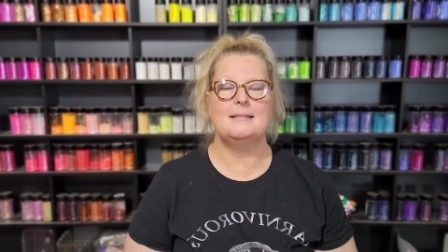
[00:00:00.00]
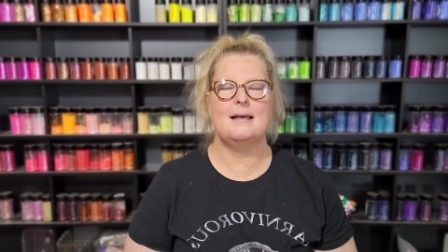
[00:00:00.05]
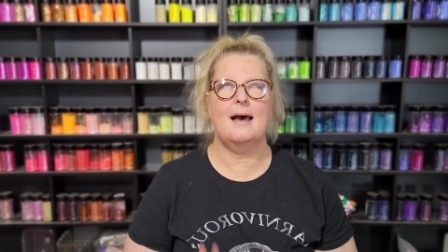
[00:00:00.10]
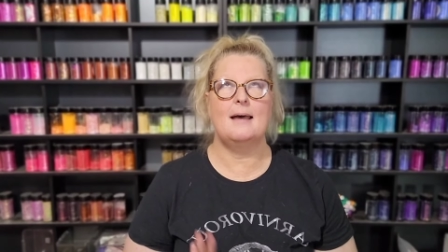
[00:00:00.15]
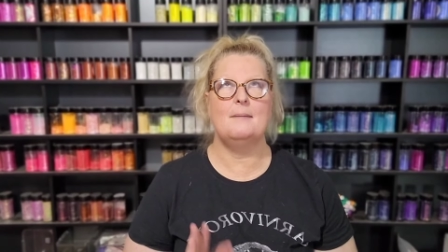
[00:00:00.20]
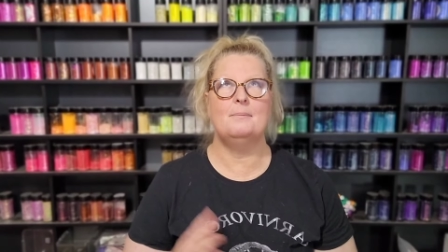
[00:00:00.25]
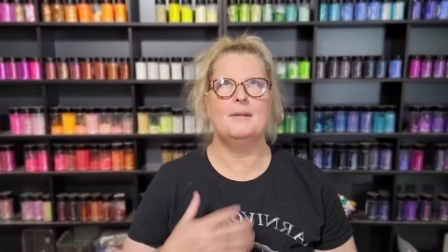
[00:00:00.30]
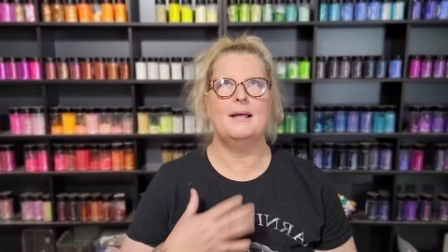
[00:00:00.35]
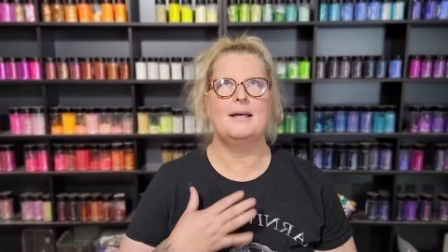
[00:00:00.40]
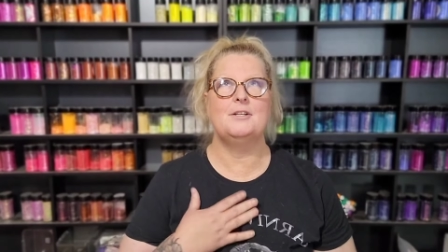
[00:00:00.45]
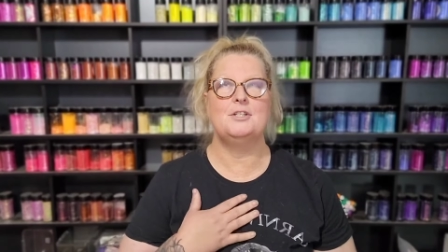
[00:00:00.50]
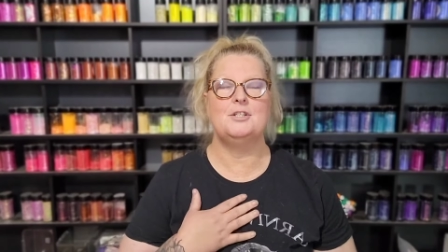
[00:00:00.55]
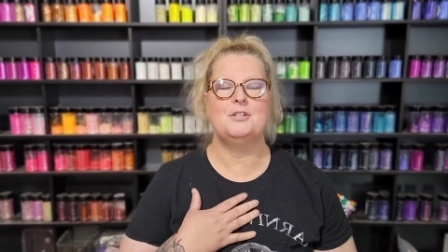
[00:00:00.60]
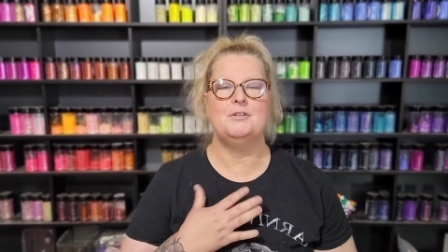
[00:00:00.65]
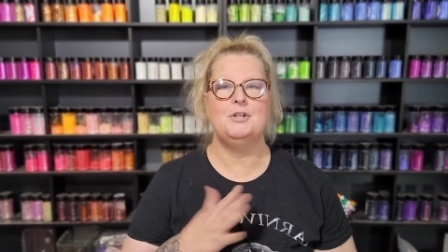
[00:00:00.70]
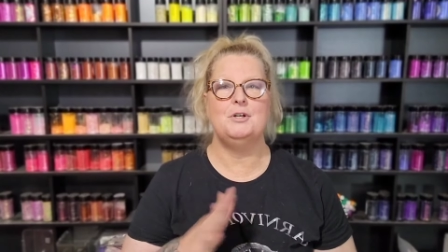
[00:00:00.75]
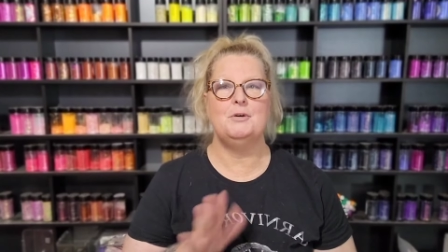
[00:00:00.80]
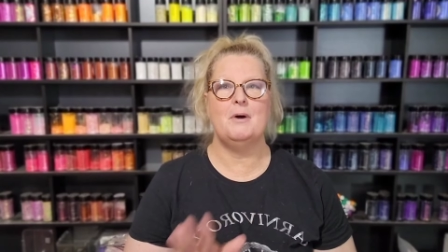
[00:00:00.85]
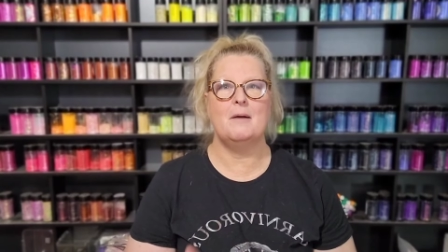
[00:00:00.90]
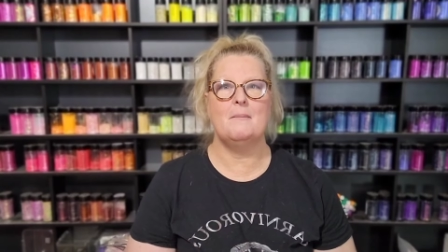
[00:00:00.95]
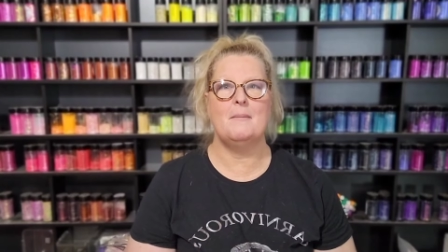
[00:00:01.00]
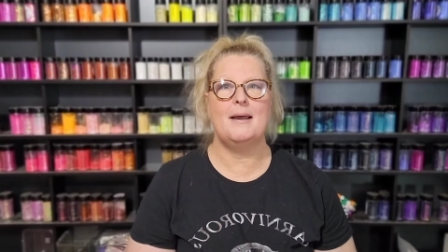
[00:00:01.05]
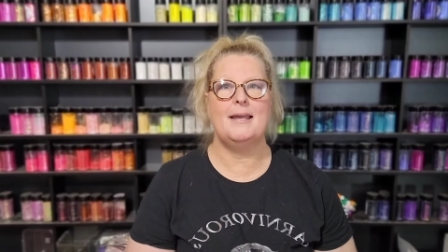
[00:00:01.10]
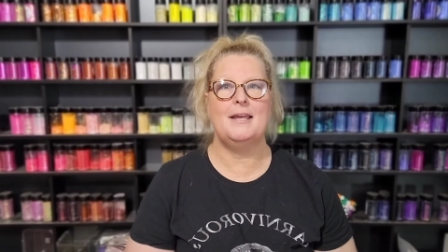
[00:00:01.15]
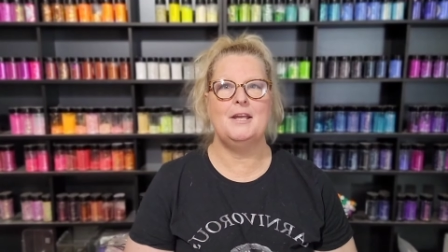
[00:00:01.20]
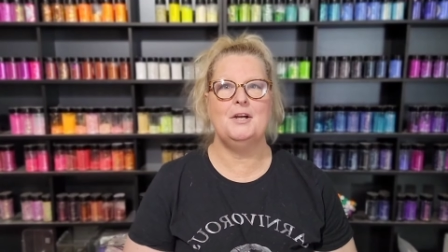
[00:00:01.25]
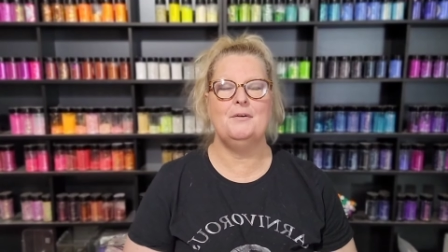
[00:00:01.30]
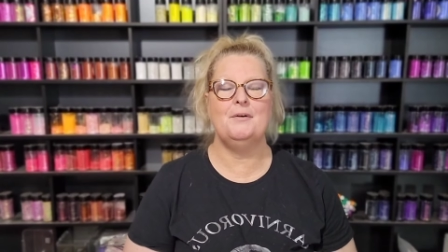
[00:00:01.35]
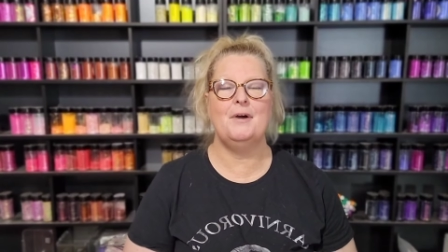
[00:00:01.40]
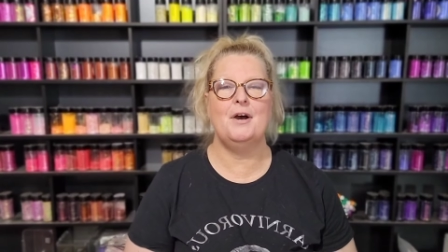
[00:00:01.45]
God bless you. You are my
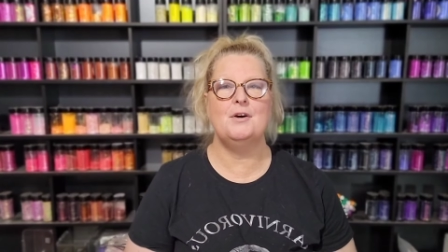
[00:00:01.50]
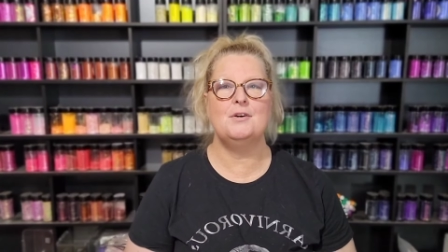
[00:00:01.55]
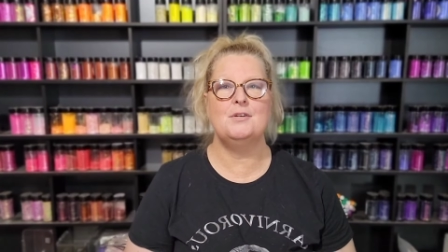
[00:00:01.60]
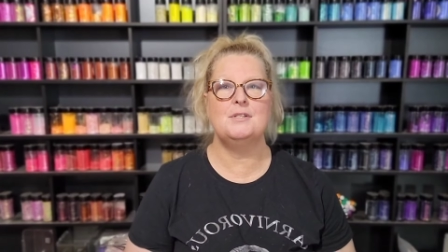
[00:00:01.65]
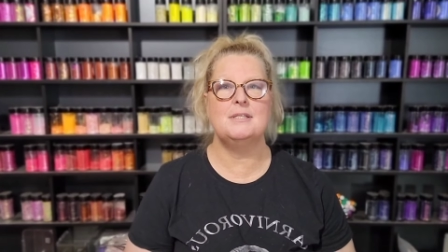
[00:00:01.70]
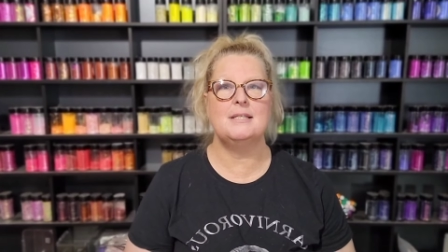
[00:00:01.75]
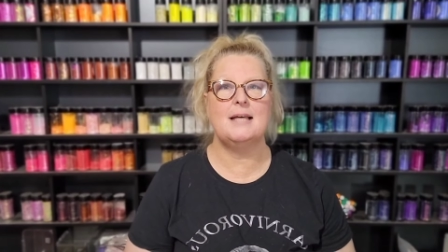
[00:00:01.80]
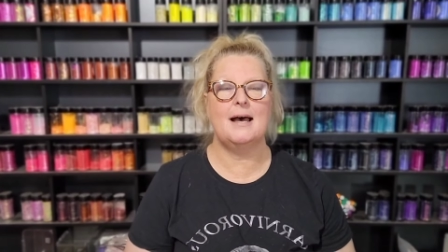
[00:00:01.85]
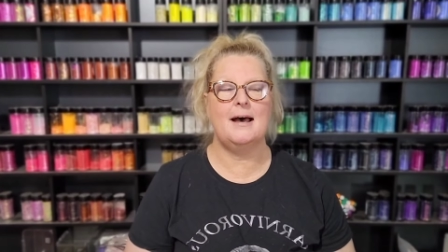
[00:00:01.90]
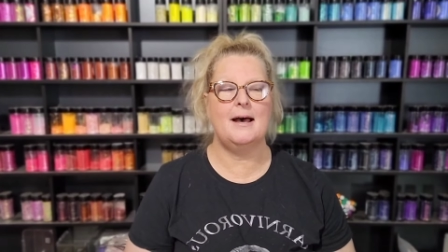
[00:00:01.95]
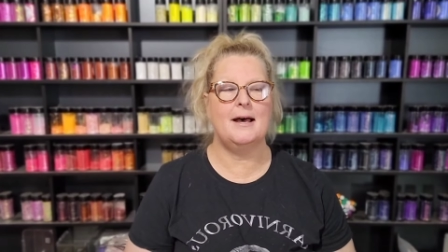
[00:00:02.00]
heroes.